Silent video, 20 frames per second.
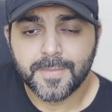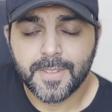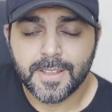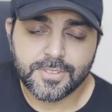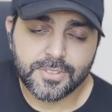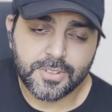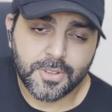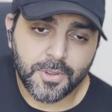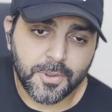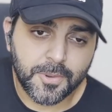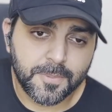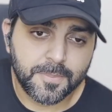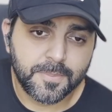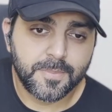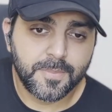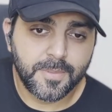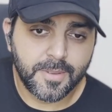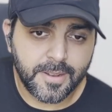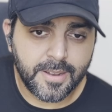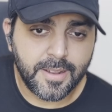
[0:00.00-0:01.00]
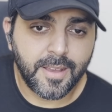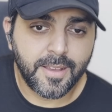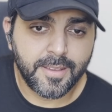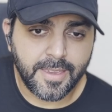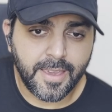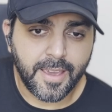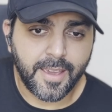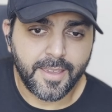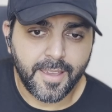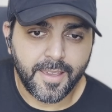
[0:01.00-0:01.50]
So
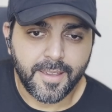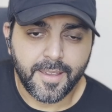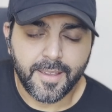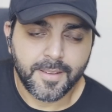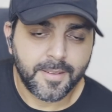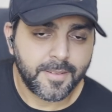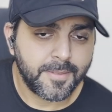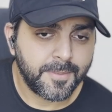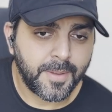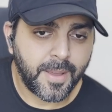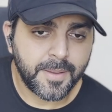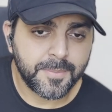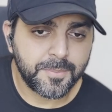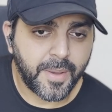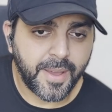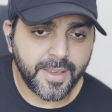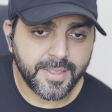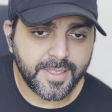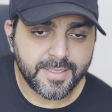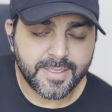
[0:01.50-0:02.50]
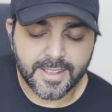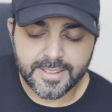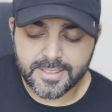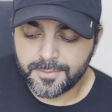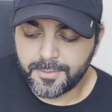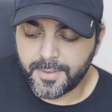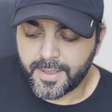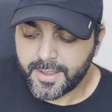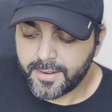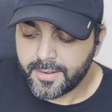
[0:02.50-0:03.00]
yeah. I think that's
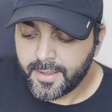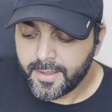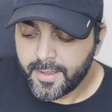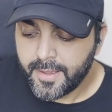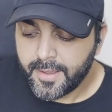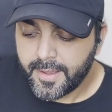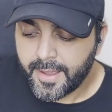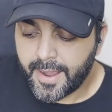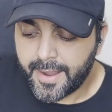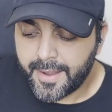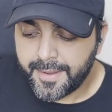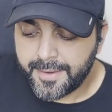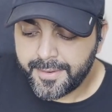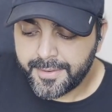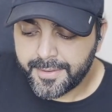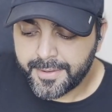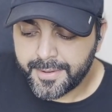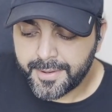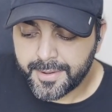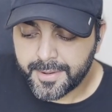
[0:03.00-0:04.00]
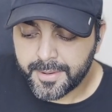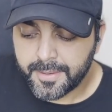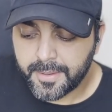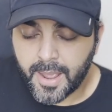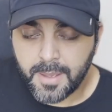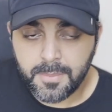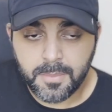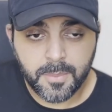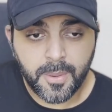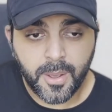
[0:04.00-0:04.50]
fine. And
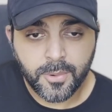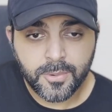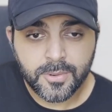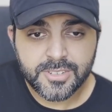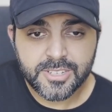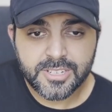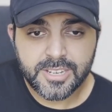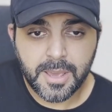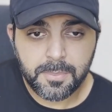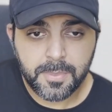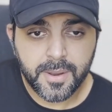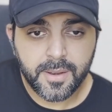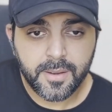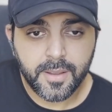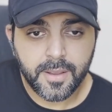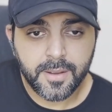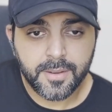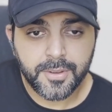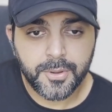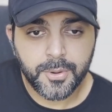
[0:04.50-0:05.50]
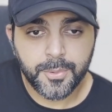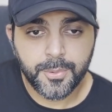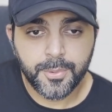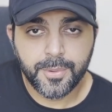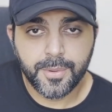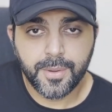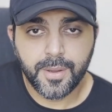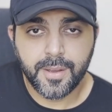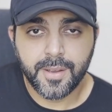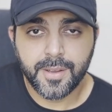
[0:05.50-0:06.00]
I'm about to step
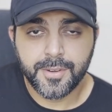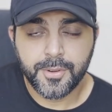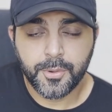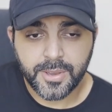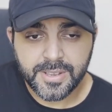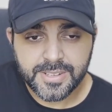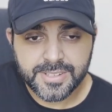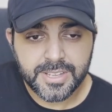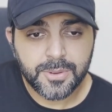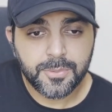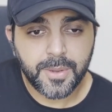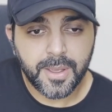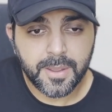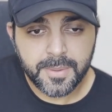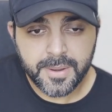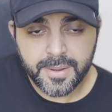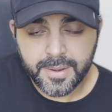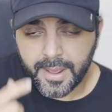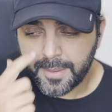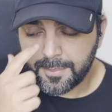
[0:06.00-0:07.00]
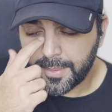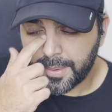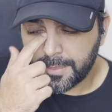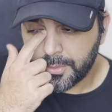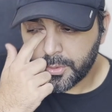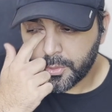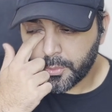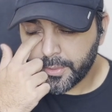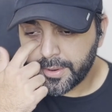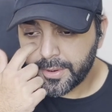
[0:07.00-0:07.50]
into a noisy environment. I'm
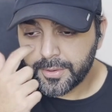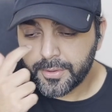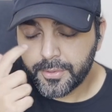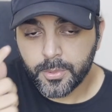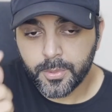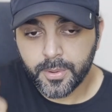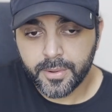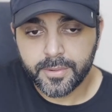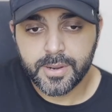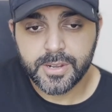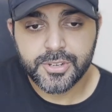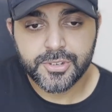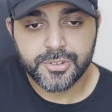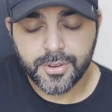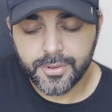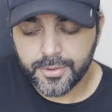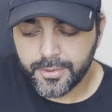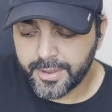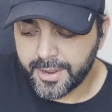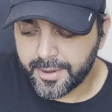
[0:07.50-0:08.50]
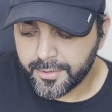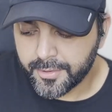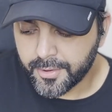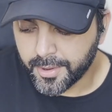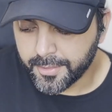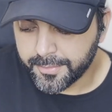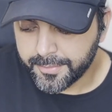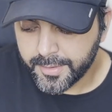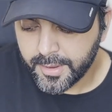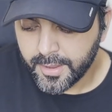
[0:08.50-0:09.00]
going into a restaurant to get a
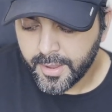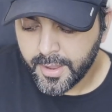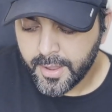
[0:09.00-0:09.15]
coffee.